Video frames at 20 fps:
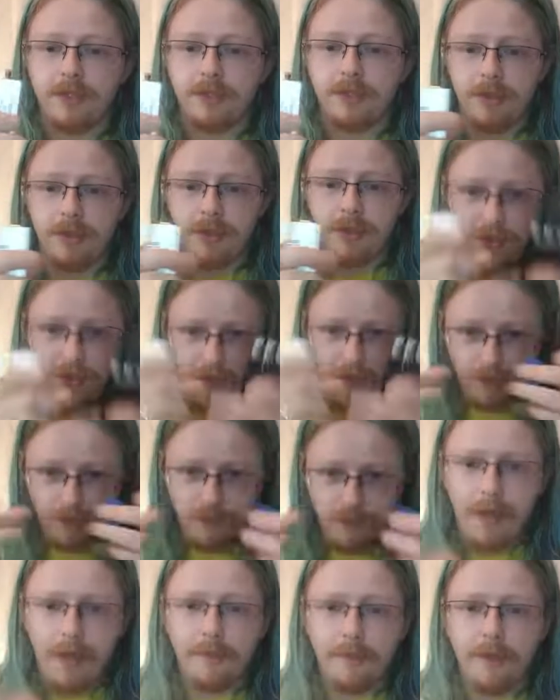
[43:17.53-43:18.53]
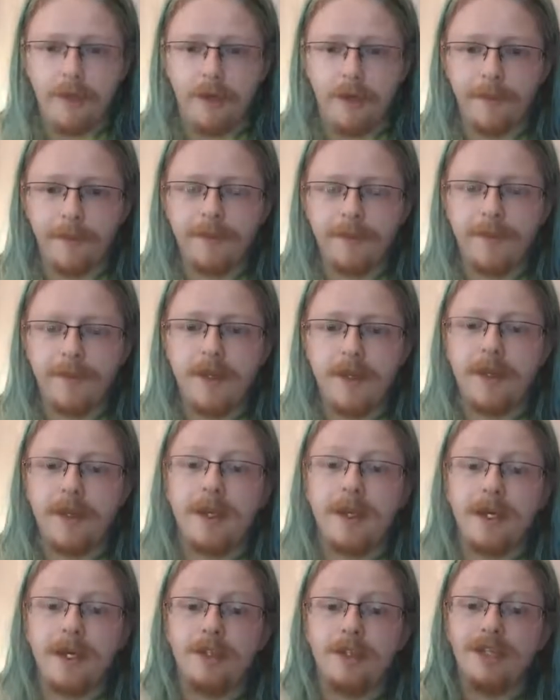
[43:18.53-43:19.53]
So you wrap it up
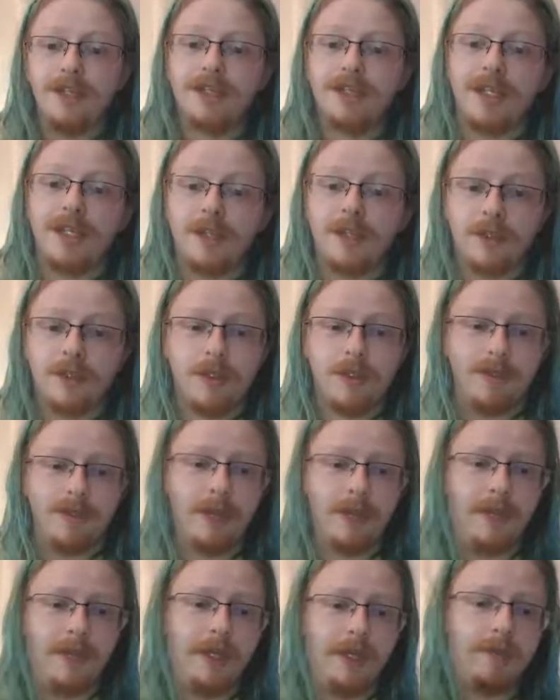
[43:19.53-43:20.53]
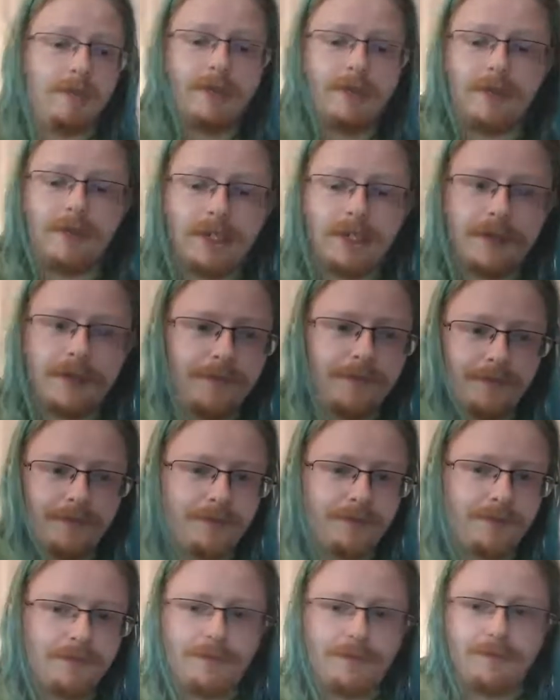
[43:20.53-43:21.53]
and you send it to a VPN provider.
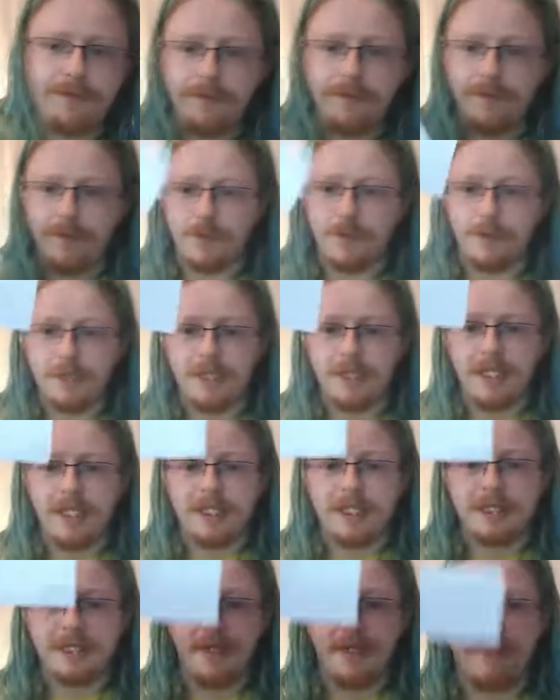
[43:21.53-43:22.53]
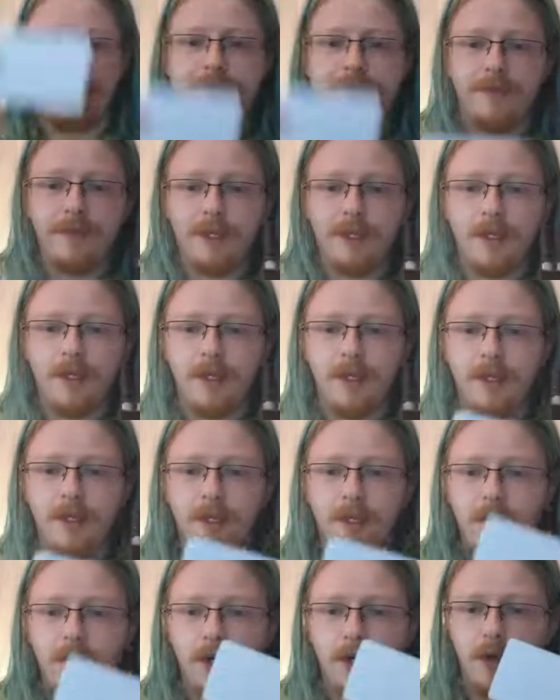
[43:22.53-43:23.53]
So we'll say that's them.
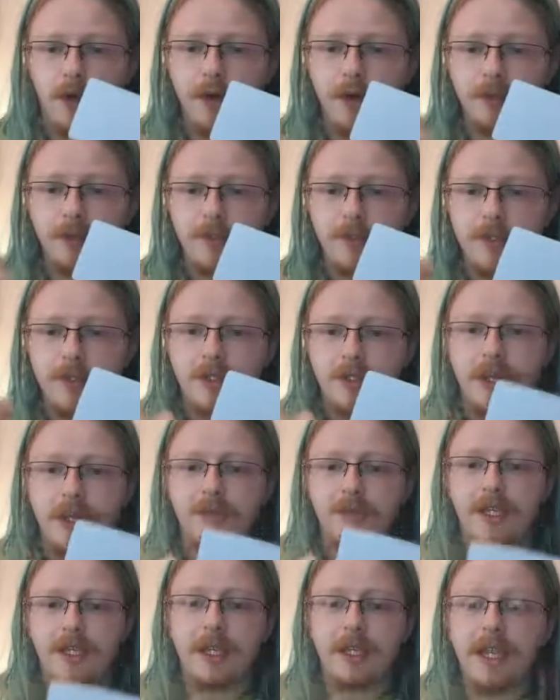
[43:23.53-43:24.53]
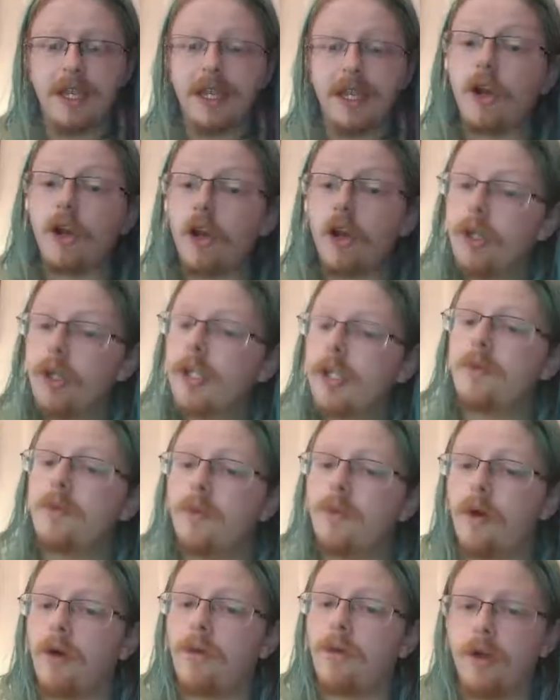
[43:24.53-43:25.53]
All of the traffic, including
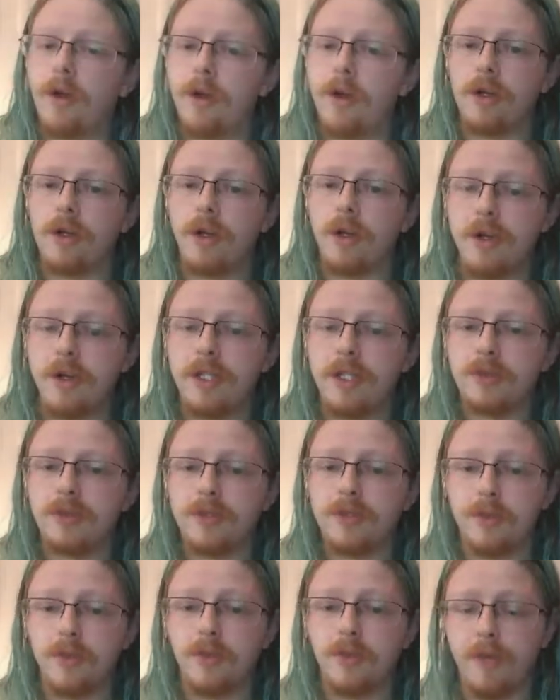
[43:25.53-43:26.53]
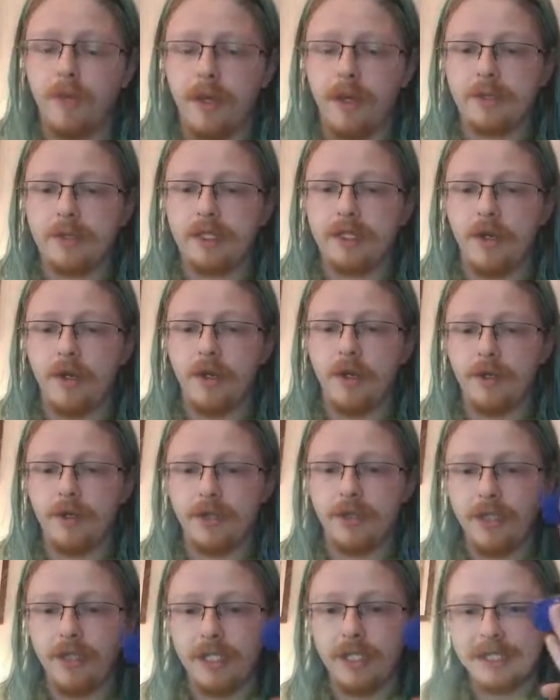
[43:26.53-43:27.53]
where you're going to, so what website you're
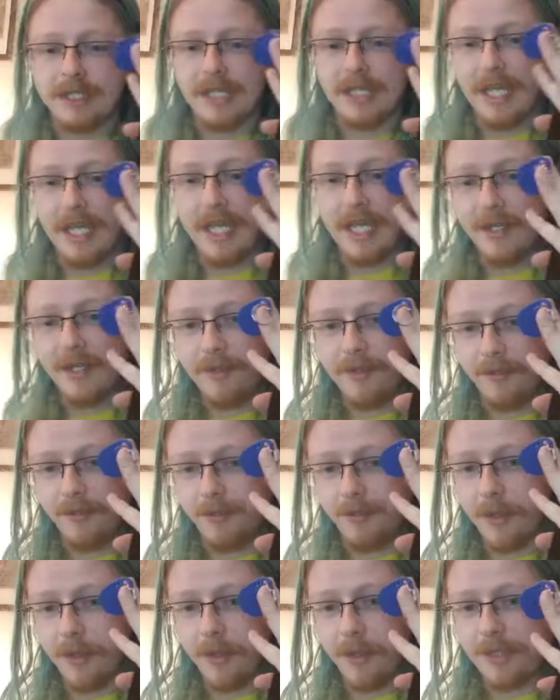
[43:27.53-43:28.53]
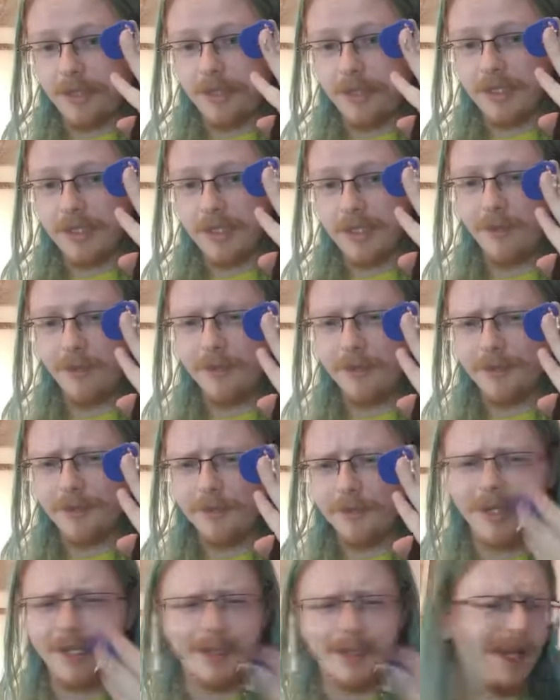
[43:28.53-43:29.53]
going to, is then hidden from your internet service
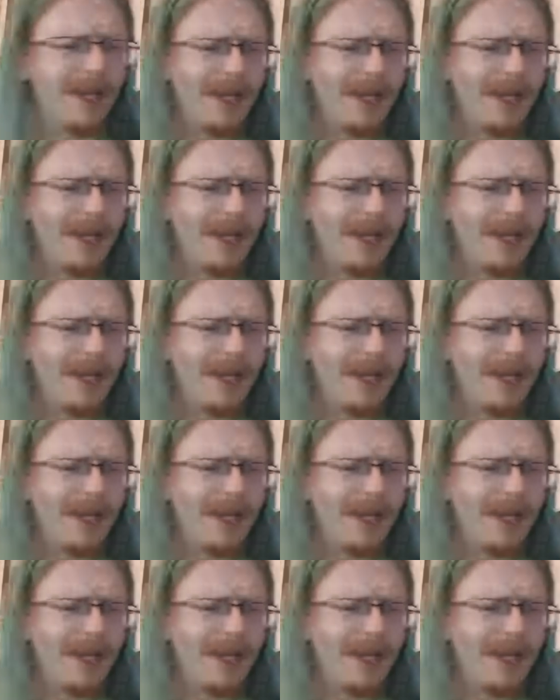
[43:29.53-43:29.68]
provider.